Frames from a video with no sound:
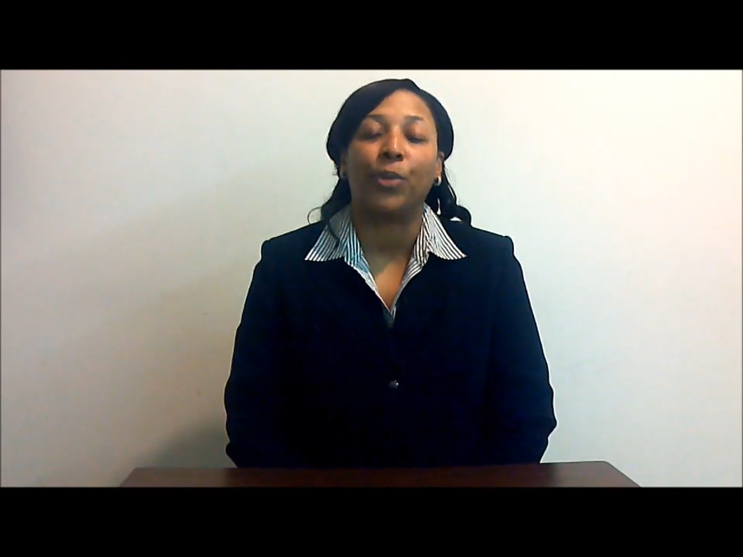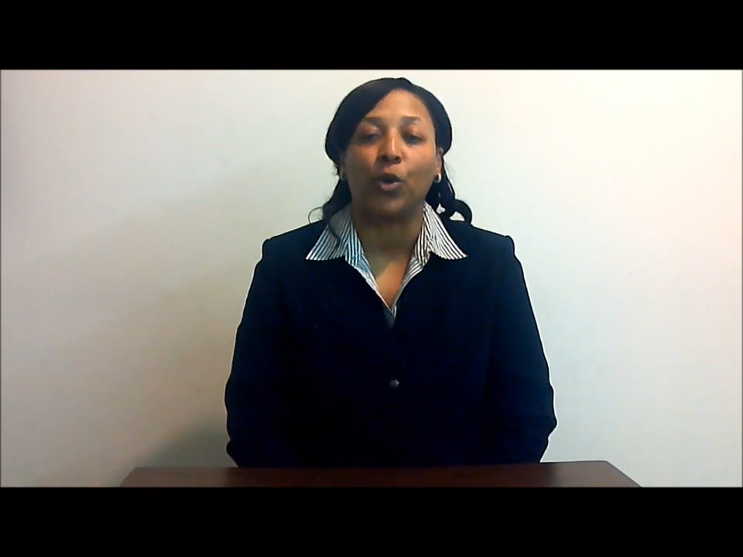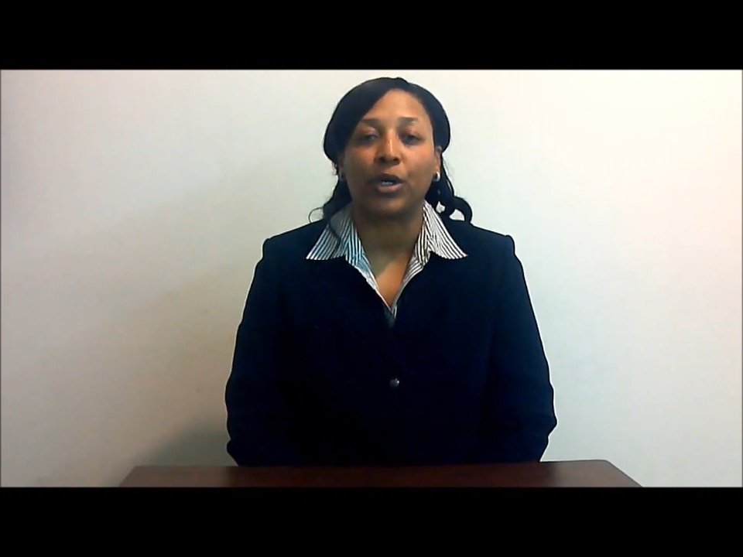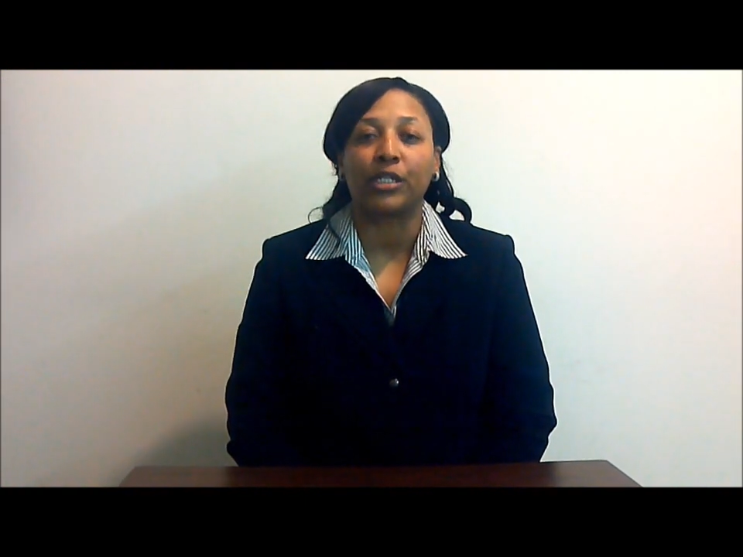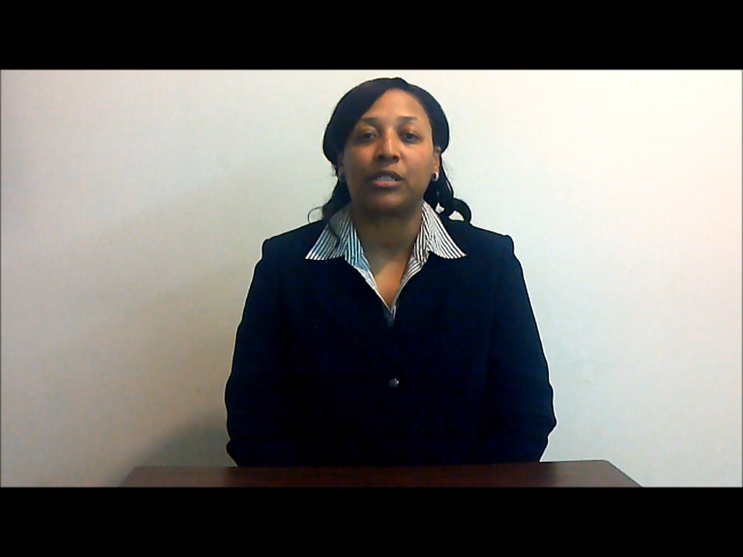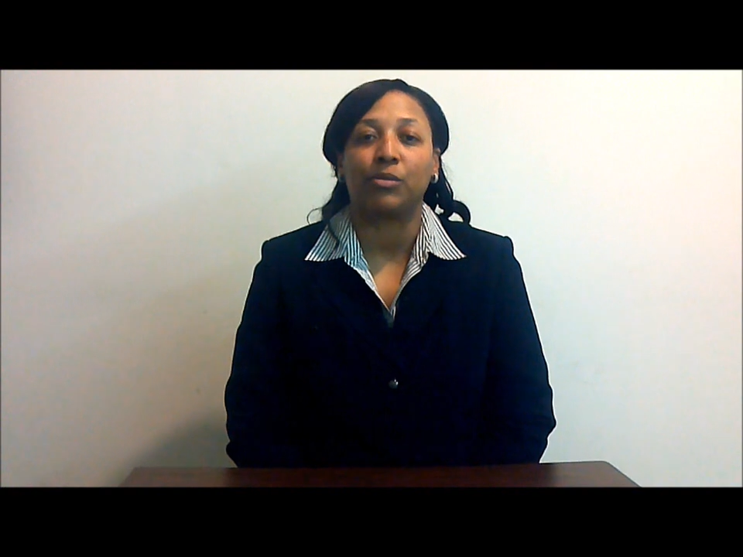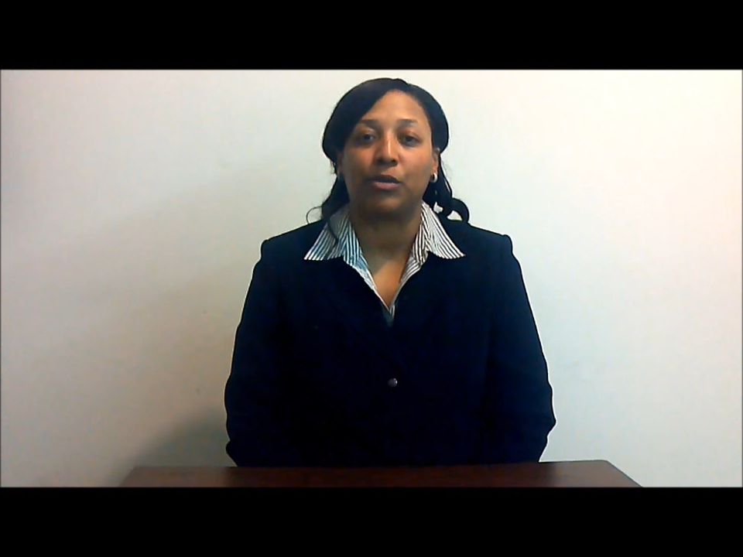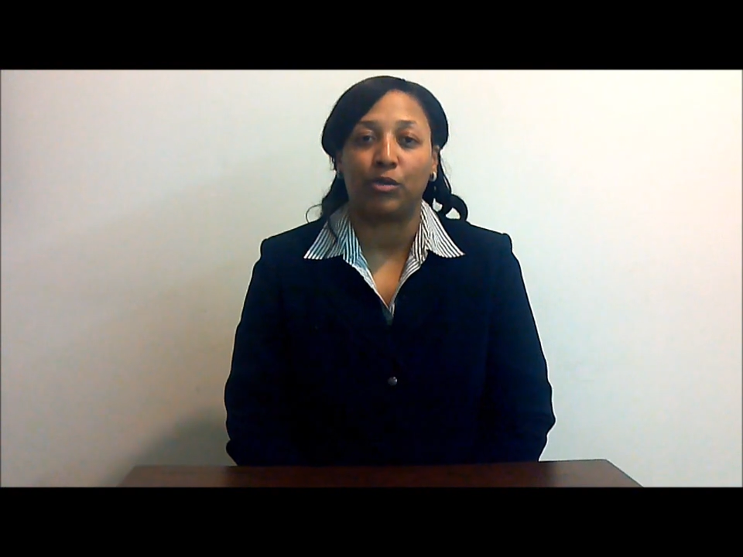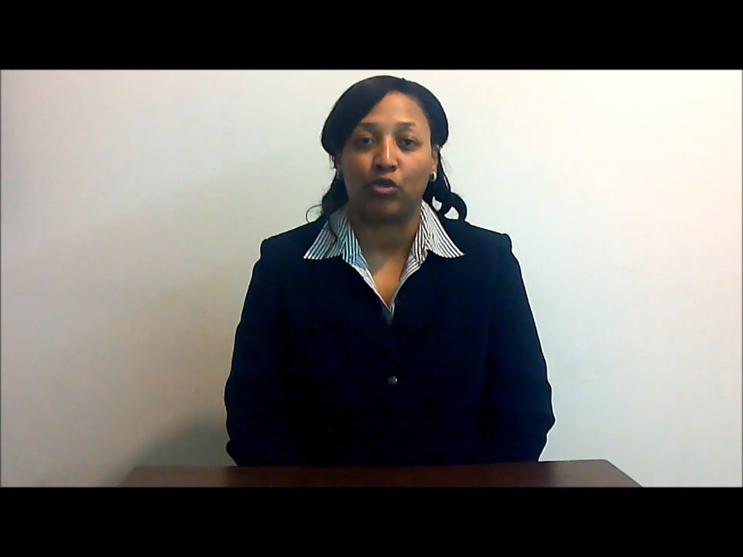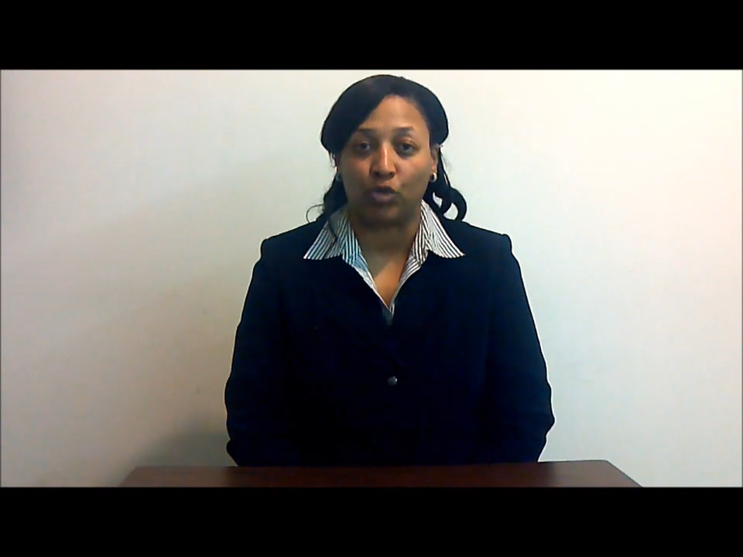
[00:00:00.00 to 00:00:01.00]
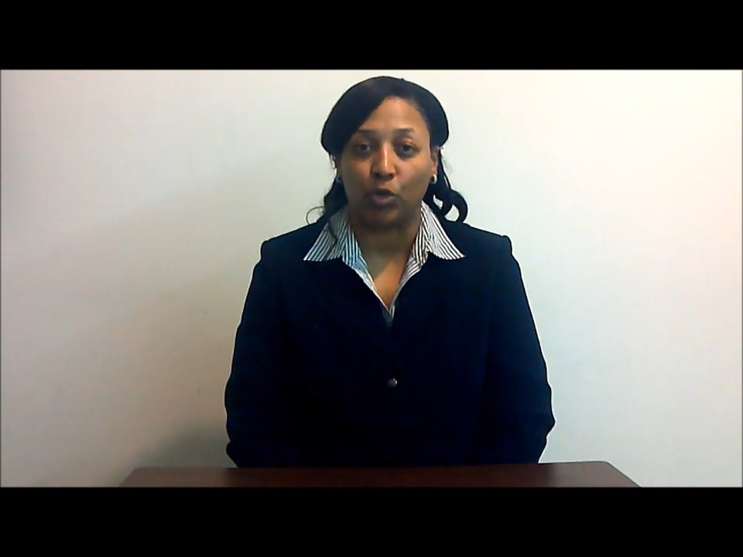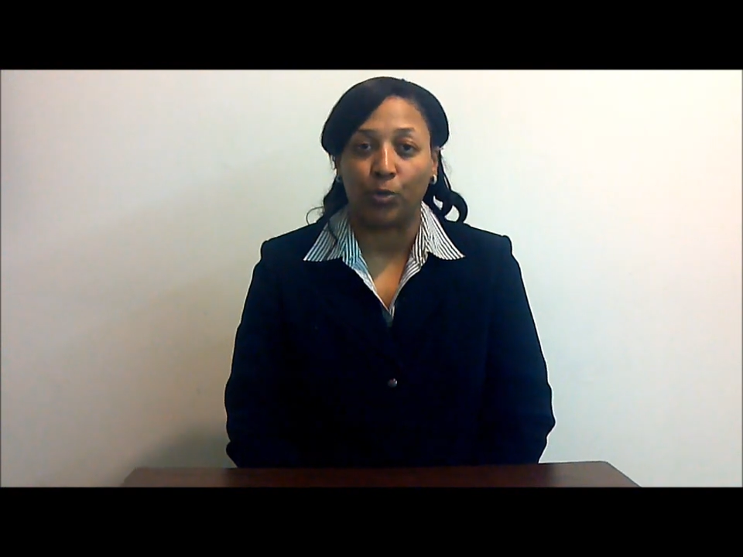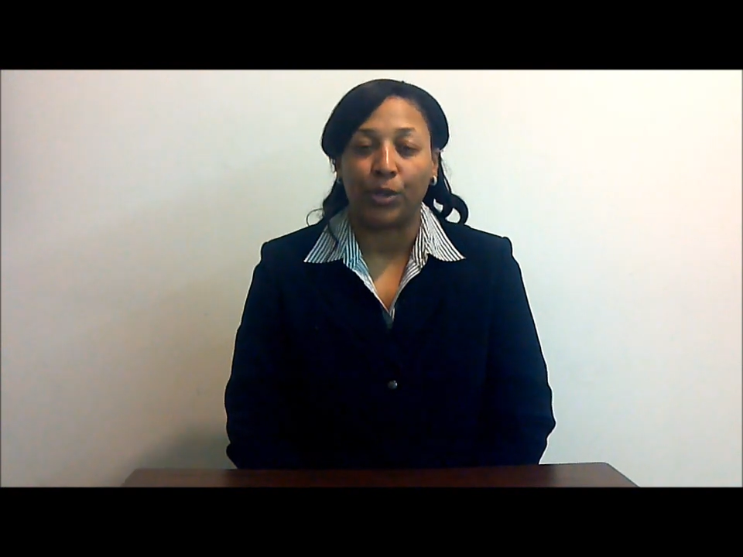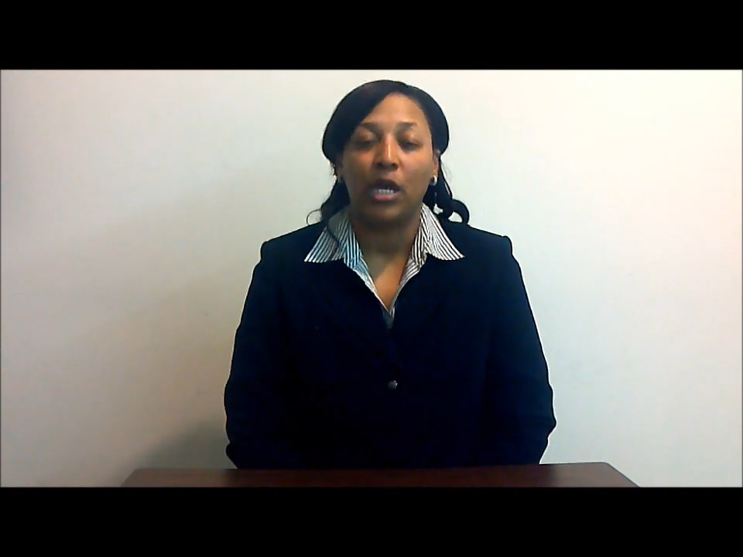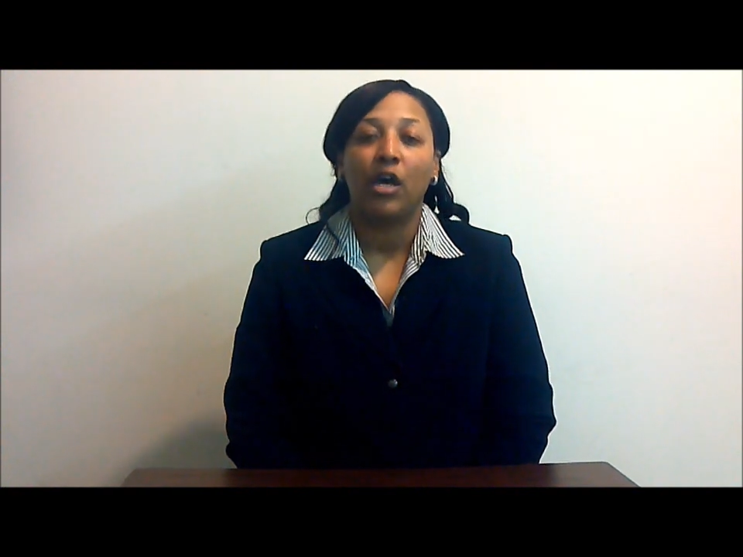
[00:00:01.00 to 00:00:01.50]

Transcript: bogus group